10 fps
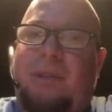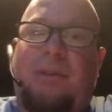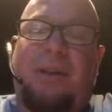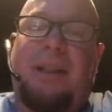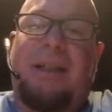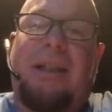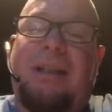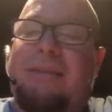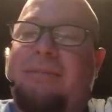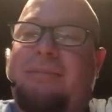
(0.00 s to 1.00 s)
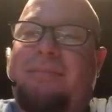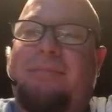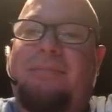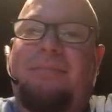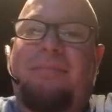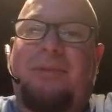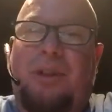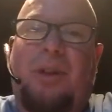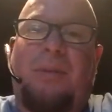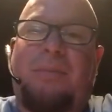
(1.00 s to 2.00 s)
Glory to the King.
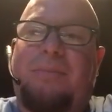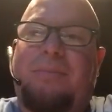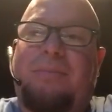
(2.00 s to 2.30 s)
Shalom.